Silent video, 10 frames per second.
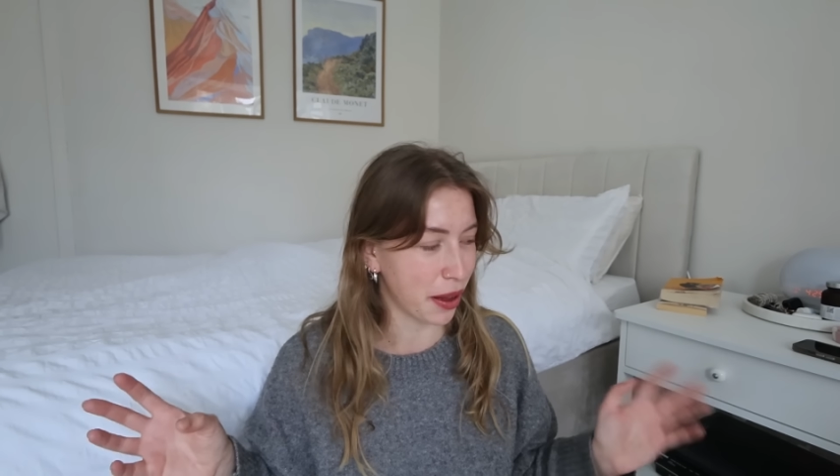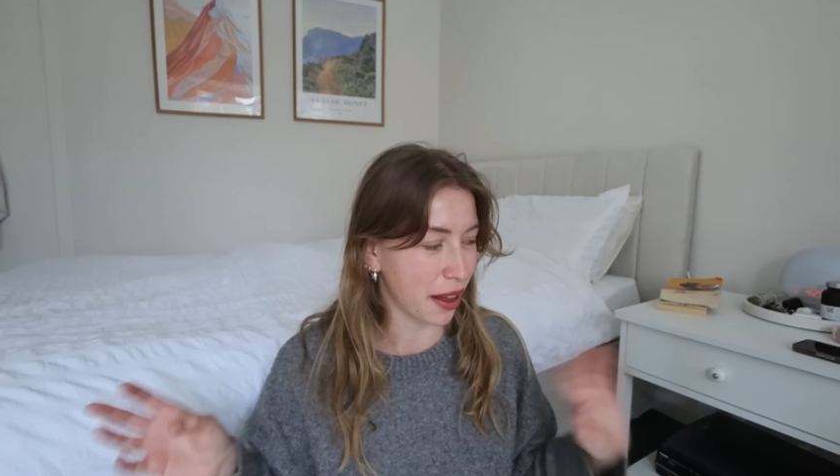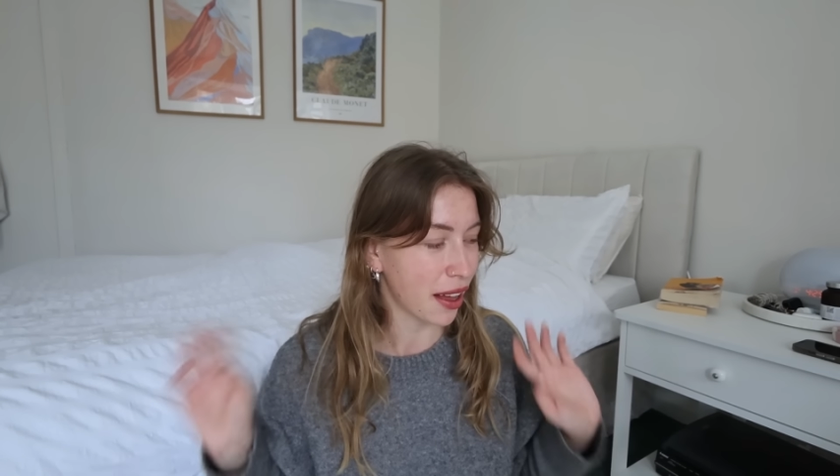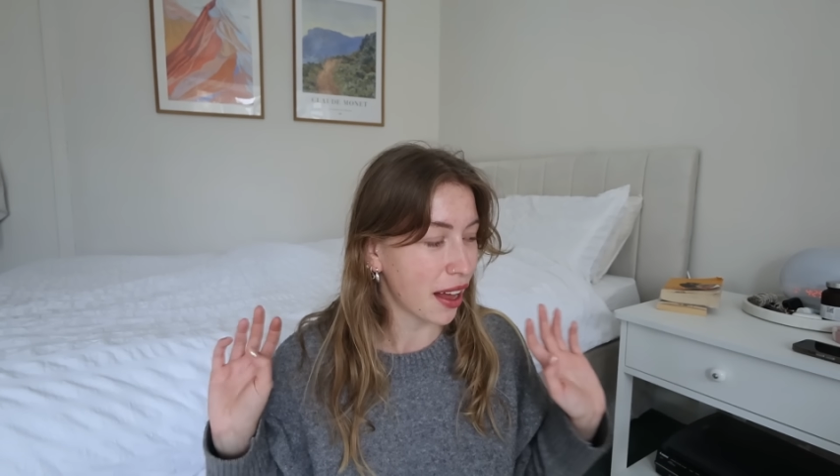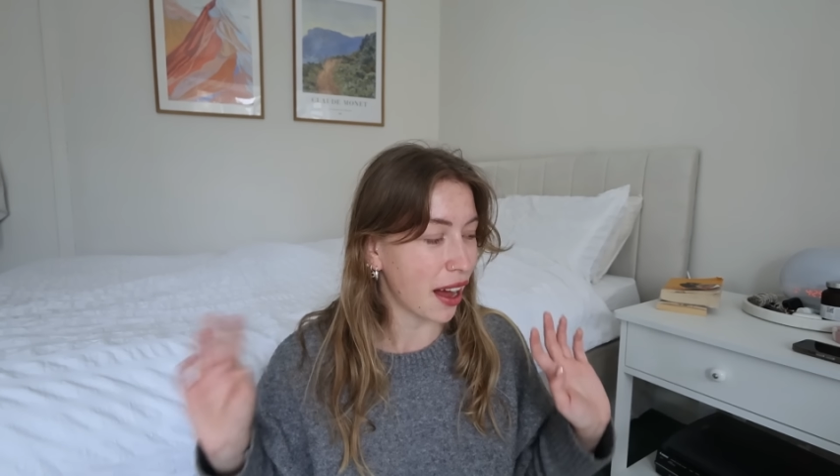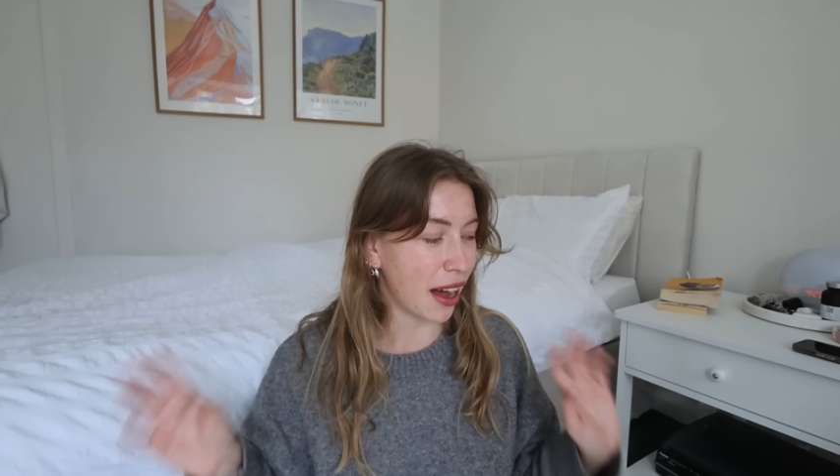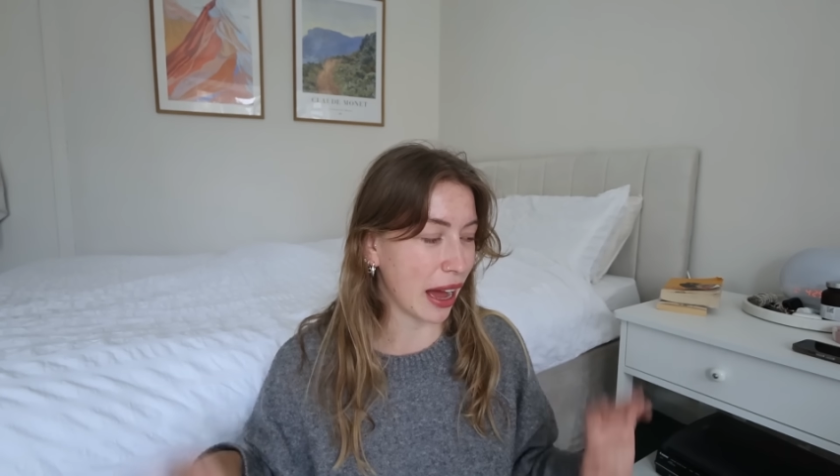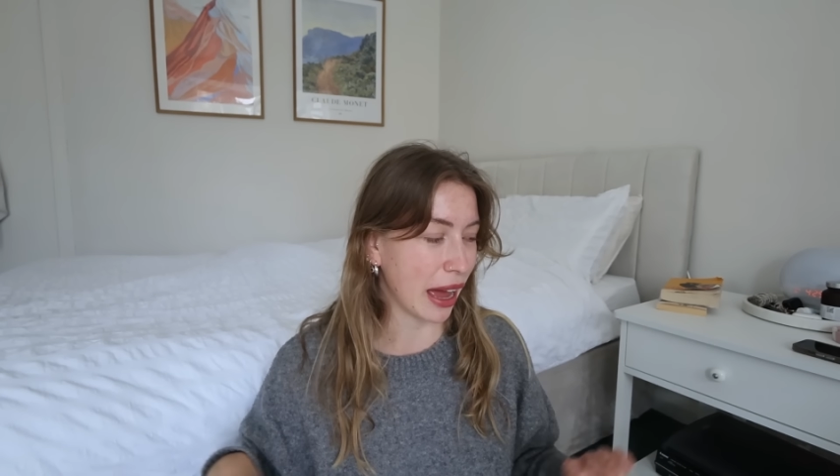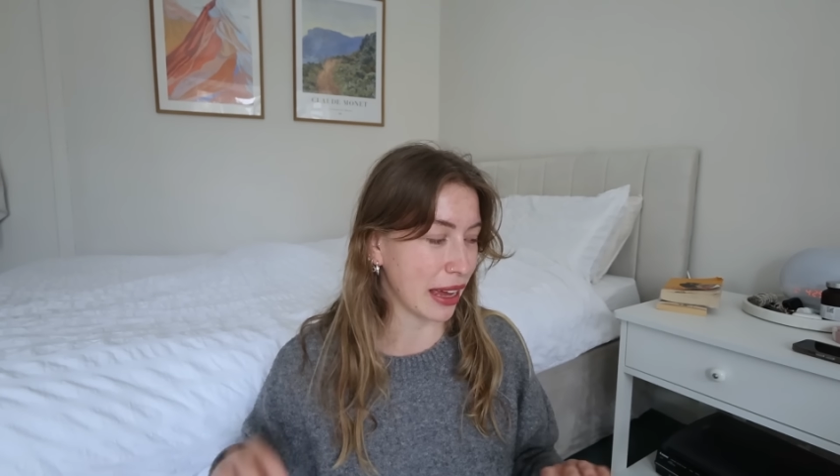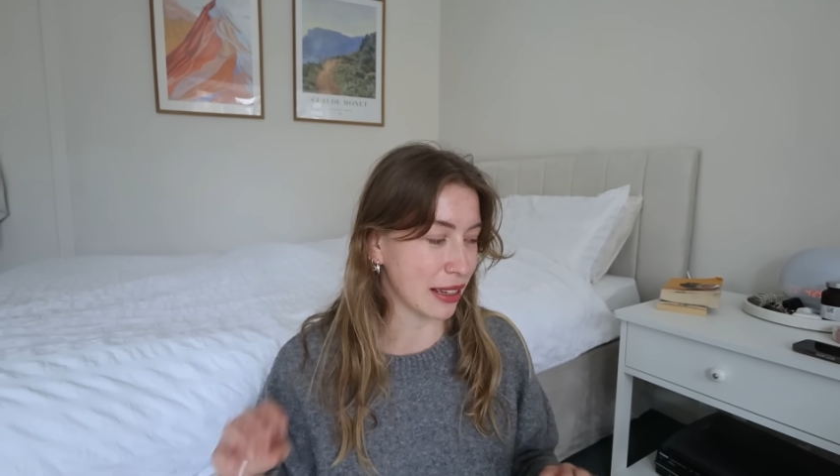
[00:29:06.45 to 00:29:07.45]
but
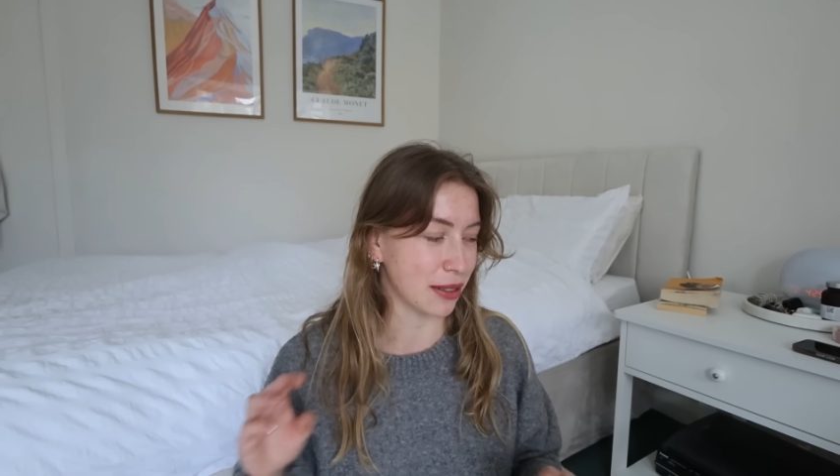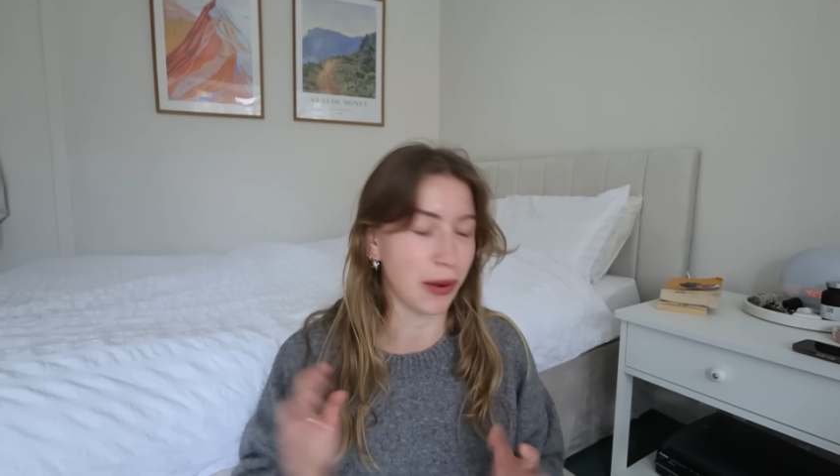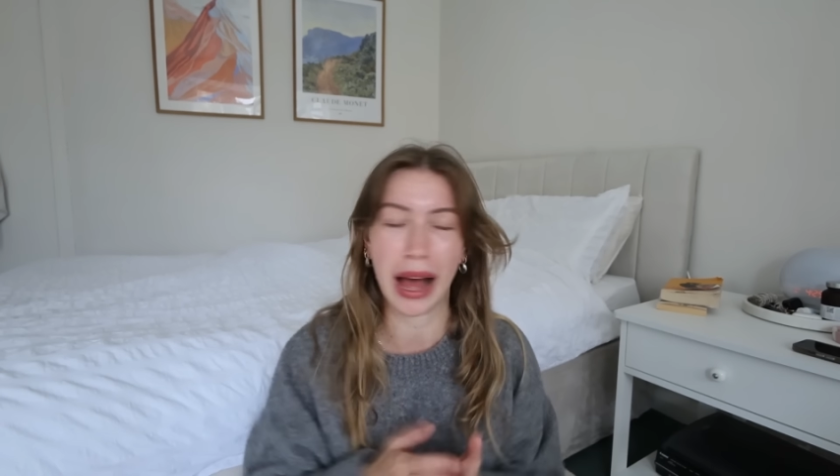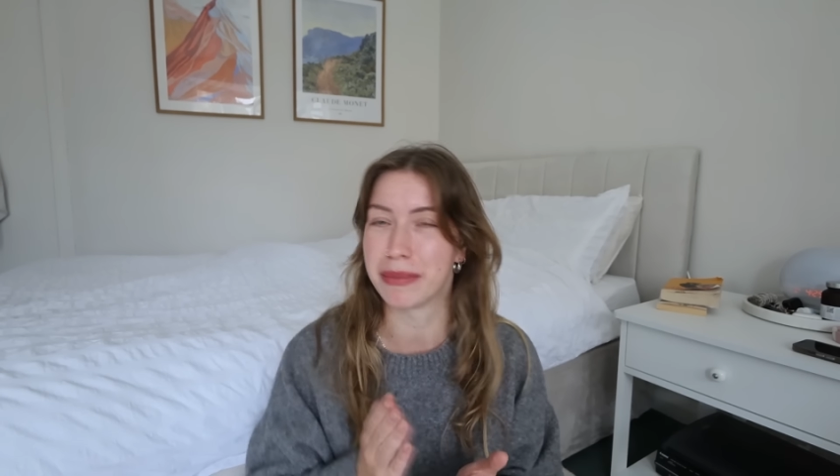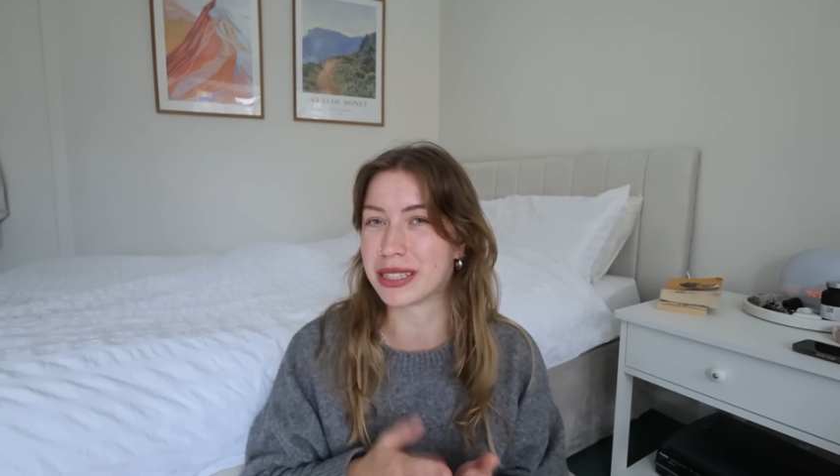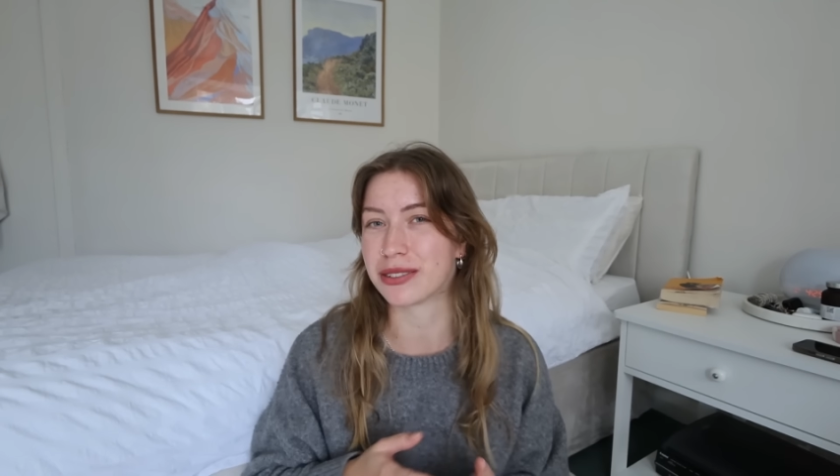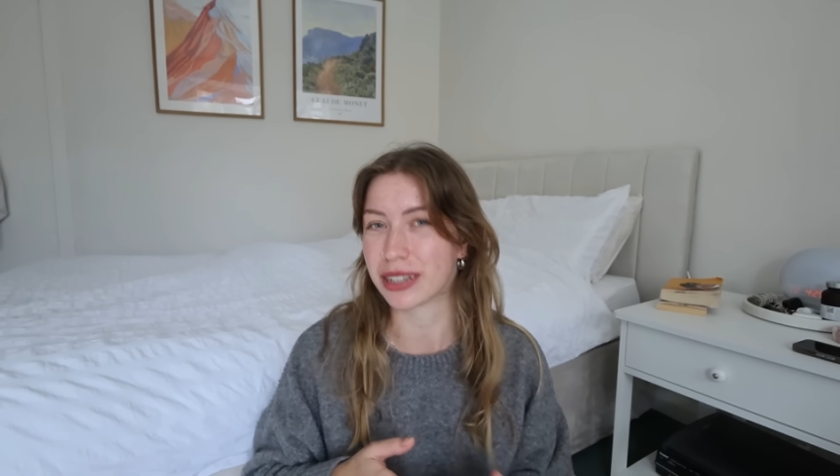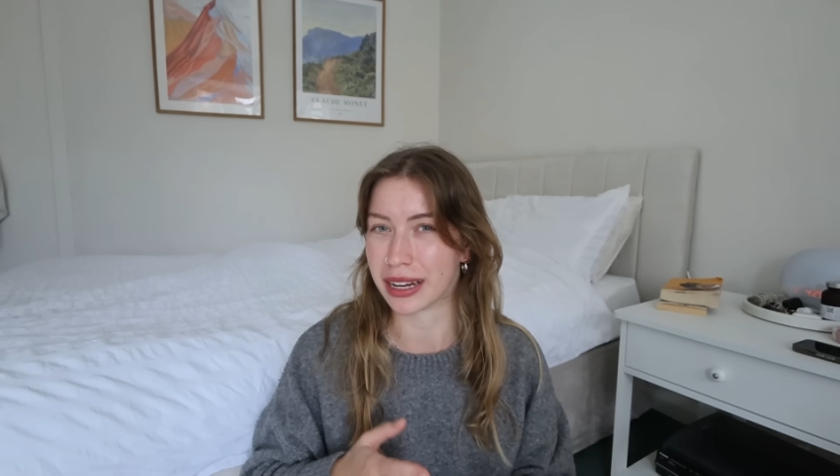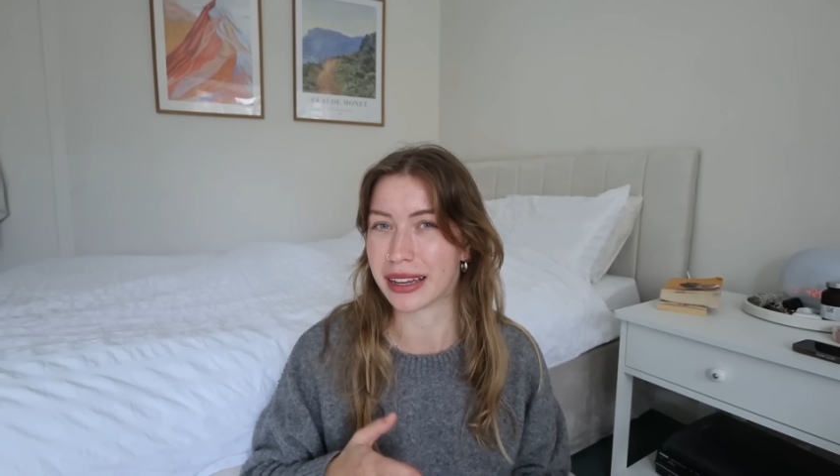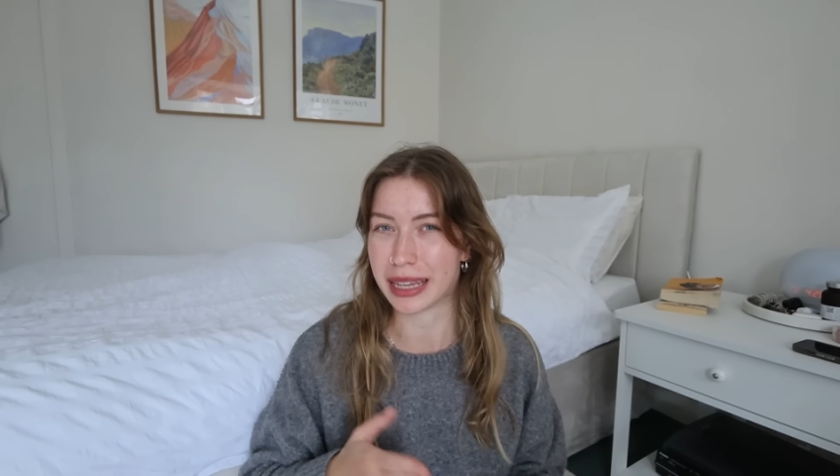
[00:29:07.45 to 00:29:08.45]
I'm still gonna